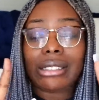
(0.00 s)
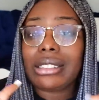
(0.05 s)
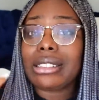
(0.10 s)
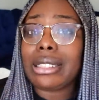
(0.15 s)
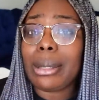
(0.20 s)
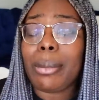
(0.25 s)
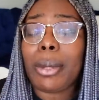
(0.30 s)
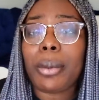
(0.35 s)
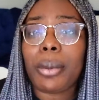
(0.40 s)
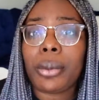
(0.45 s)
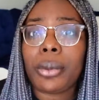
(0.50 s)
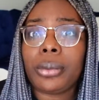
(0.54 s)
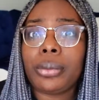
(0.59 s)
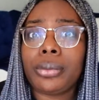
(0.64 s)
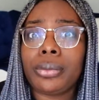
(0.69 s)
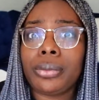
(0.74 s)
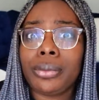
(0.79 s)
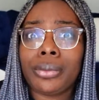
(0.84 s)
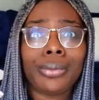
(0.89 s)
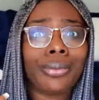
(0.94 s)
some people,
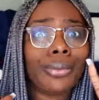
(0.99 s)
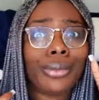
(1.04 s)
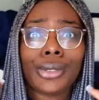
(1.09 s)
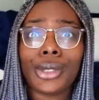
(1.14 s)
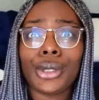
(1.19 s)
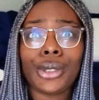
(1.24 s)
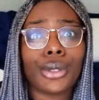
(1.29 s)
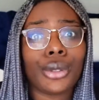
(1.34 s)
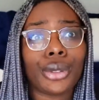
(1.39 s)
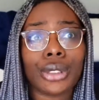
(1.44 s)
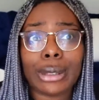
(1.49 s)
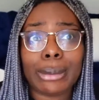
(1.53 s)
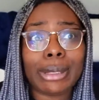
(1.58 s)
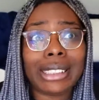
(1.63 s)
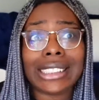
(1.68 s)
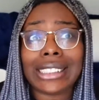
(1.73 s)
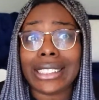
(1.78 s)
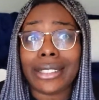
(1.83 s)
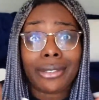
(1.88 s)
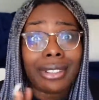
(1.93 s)
they're truly
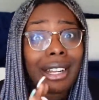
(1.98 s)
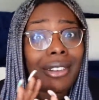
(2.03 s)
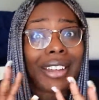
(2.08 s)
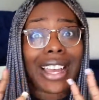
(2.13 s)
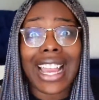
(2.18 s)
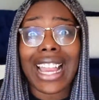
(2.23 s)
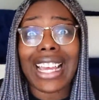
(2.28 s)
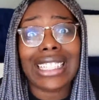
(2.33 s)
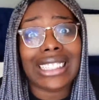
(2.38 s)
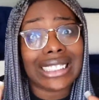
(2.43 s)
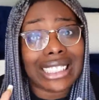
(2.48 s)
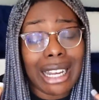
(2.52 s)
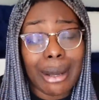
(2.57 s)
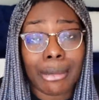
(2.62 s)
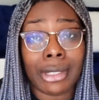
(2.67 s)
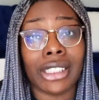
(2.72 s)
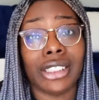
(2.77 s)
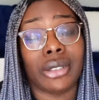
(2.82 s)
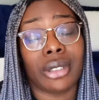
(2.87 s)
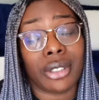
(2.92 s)
busy, they don't have any
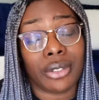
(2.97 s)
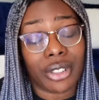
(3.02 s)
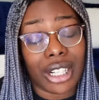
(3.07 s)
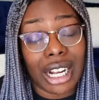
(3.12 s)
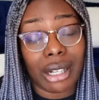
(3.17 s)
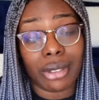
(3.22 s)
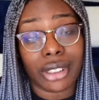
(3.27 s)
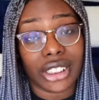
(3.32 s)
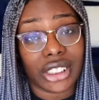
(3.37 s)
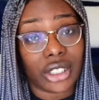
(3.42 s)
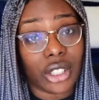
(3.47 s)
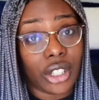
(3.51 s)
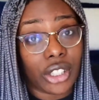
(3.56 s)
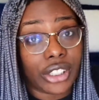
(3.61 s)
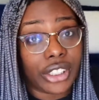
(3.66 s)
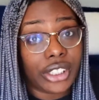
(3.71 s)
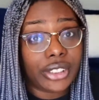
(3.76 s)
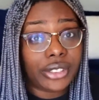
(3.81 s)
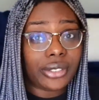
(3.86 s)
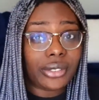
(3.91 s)
time in the twenty-four hours to call
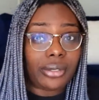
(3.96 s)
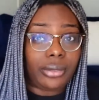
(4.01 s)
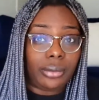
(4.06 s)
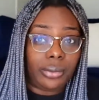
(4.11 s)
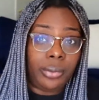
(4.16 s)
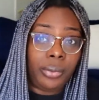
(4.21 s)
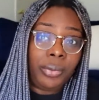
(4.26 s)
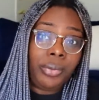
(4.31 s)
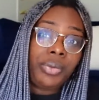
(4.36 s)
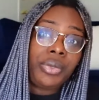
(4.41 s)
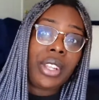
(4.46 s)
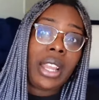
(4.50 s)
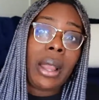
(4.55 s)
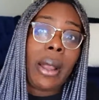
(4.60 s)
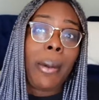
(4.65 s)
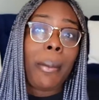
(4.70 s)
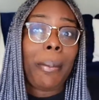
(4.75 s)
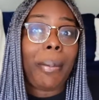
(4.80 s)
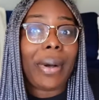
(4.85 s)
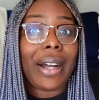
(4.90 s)
you.
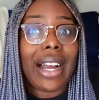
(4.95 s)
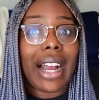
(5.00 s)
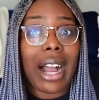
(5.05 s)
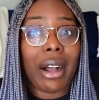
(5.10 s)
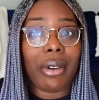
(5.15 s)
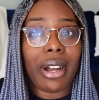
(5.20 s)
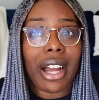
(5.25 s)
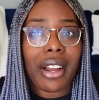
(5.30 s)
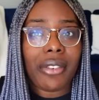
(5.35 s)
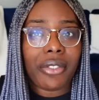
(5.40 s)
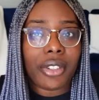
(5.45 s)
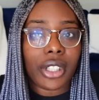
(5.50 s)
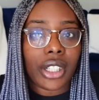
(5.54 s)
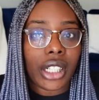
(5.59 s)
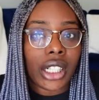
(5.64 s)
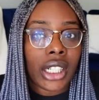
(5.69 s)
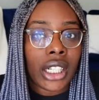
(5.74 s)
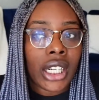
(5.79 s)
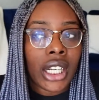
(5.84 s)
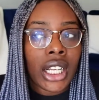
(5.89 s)
But
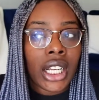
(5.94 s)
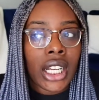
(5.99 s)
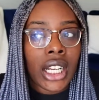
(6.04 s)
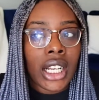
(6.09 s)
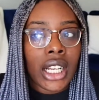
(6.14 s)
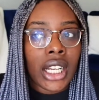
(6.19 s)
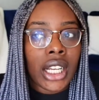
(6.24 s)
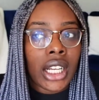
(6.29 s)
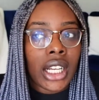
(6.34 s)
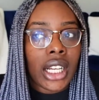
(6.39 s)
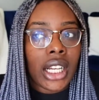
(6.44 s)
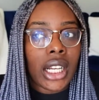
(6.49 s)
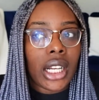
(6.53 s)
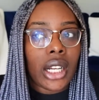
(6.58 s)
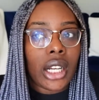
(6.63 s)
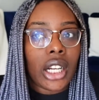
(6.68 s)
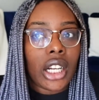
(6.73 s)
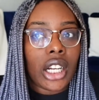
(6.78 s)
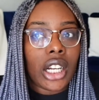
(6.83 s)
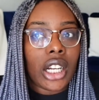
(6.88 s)
however,
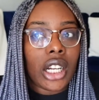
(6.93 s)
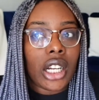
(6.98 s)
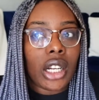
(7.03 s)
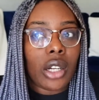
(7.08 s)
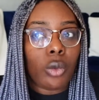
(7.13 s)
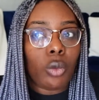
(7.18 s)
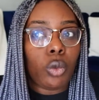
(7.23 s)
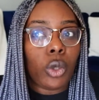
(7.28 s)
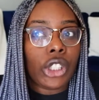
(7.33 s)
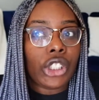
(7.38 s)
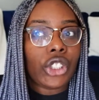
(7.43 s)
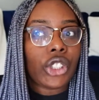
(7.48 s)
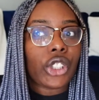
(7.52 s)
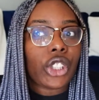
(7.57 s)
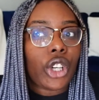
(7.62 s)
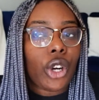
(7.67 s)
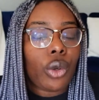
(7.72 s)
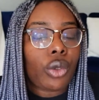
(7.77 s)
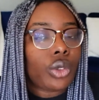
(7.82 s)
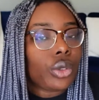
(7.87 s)
when you're
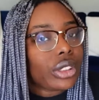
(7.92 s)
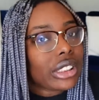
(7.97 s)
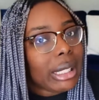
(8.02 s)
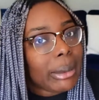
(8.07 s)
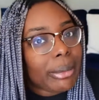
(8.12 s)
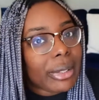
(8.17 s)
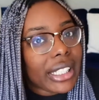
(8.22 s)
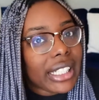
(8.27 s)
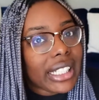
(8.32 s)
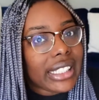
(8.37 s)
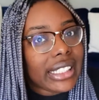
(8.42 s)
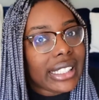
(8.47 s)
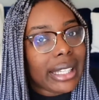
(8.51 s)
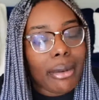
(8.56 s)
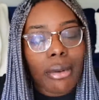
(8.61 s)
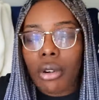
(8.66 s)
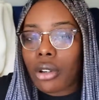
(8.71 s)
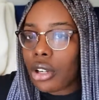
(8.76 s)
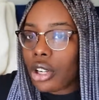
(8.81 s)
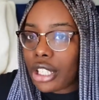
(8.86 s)
going through something, they
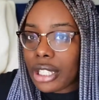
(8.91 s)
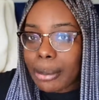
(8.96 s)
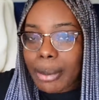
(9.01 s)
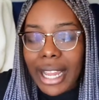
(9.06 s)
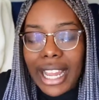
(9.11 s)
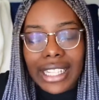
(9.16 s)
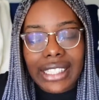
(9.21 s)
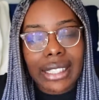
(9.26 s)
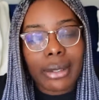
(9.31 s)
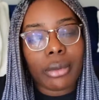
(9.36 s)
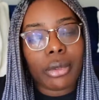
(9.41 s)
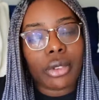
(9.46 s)
won't call you back, they